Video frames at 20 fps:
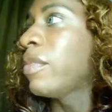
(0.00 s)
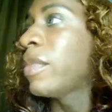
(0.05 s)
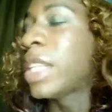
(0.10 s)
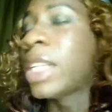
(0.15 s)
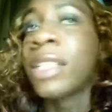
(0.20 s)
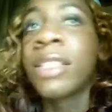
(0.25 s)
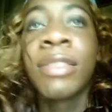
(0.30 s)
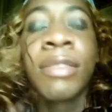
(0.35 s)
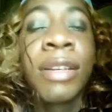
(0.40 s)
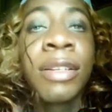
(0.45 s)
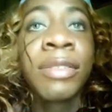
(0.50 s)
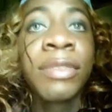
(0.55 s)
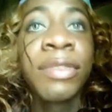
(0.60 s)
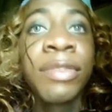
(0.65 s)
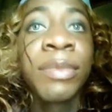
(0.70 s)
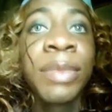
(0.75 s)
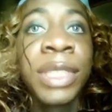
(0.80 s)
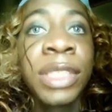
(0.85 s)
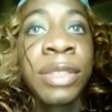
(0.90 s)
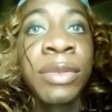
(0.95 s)
So I was
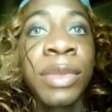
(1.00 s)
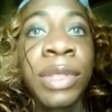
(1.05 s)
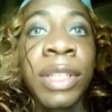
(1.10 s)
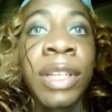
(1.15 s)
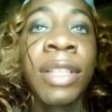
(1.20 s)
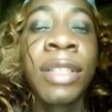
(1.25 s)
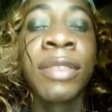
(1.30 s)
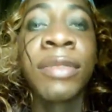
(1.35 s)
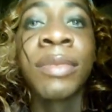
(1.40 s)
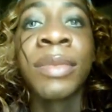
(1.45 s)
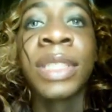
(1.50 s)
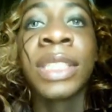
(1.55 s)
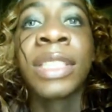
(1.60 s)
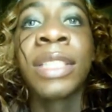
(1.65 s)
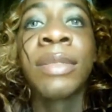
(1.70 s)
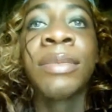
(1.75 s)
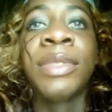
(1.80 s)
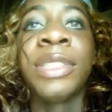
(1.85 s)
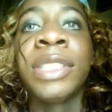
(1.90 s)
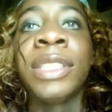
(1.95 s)
familiar with all of them
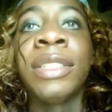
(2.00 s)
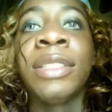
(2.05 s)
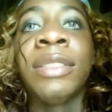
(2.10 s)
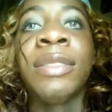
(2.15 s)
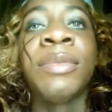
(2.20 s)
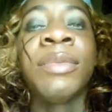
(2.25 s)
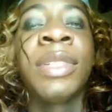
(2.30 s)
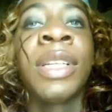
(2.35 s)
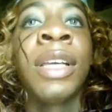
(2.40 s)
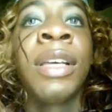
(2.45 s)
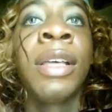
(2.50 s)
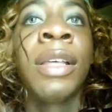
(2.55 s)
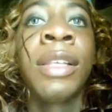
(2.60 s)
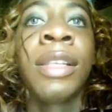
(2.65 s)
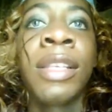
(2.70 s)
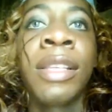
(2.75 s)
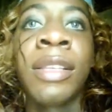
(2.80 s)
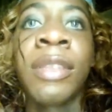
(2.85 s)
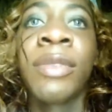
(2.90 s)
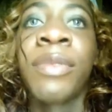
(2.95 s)
except Jeannie.
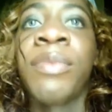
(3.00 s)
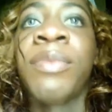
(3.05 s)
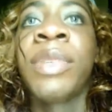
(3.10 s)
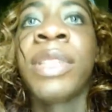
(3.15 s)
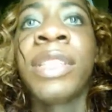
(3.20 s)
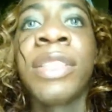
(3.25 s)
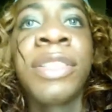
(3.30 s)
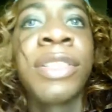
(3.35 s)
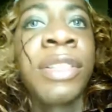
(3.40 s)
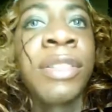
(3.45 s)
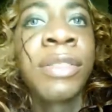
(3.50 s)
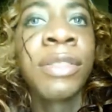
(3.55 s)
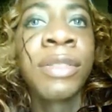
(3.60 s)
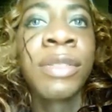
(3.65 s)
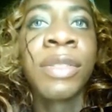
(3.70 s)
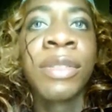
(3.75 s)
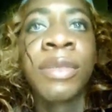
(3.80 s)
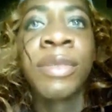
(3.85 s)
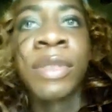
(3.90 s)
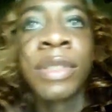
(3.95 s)
But the show
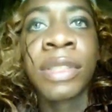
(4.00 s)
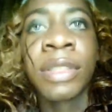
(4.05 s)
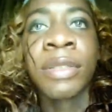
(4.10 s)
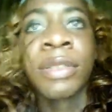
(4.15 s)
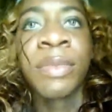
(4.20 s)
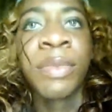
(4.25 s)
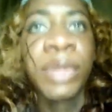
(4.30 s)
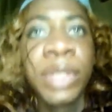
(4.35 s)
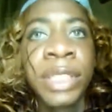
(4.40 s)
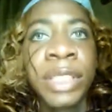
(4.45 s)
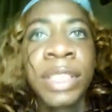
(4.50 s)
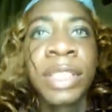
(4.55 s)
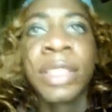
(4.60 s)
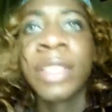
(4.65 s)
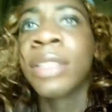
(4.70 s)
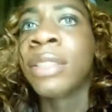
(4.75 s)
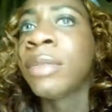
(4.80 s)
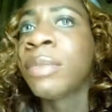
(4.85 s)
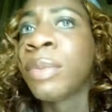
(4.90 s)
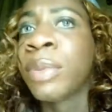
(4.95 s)
was pretty
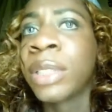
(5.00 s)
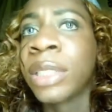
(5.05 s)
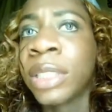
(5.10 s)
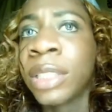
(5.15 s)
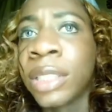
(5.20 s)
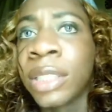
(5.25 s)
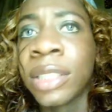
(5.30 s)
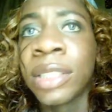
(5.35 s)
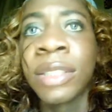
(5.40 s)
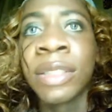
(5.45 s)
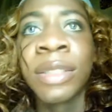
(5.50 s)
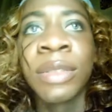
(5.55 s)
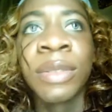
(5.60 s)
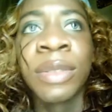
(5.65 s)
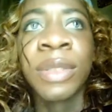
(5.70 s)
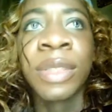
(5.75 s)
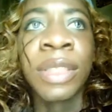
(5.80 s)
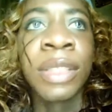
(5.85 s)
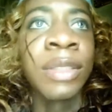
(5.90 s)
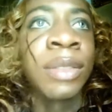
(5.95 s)
good, pretty chill,
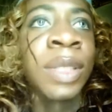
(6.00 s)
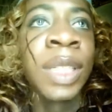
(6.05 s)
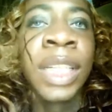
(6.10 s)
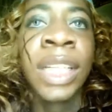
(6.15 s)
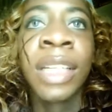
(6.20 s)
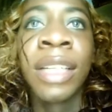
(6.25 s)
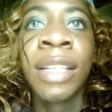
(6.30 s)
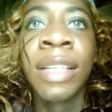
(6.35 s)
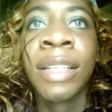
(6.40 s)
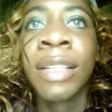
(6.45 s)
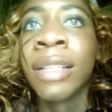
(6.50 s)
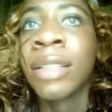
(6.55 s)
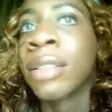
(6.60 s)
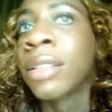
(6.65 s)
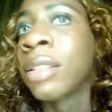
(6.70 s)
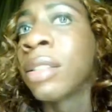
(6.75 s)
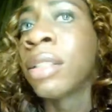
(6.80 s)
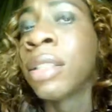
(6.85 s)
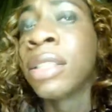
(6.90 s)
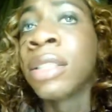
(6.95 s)
you know.
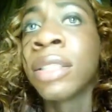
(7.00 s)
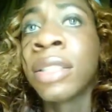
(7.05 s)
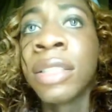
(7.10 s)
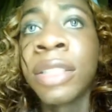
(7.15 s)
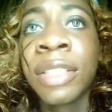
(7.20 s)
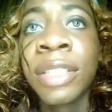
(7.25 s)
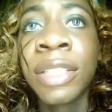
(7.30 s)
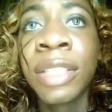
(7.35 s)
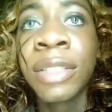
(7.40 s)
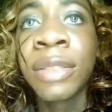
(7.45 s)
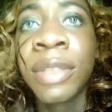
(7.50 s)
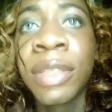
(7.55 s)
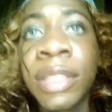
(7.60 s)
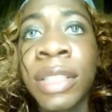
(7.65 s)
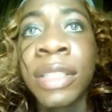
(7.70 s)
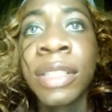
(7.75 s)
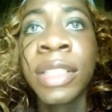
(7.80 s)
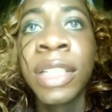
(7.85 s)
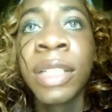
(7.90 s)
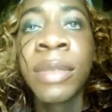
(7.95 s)
It's a good show. And
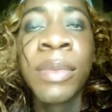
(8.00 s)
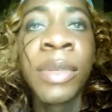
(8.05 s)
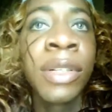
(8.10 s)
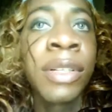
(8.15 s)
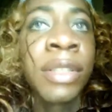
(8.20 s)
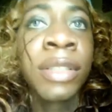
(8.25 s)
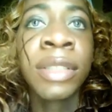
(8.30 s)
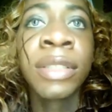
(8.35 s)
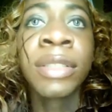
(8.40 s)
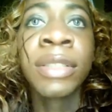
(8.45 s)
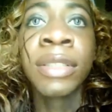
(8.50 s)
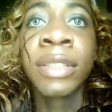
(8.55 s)
then Tamar is,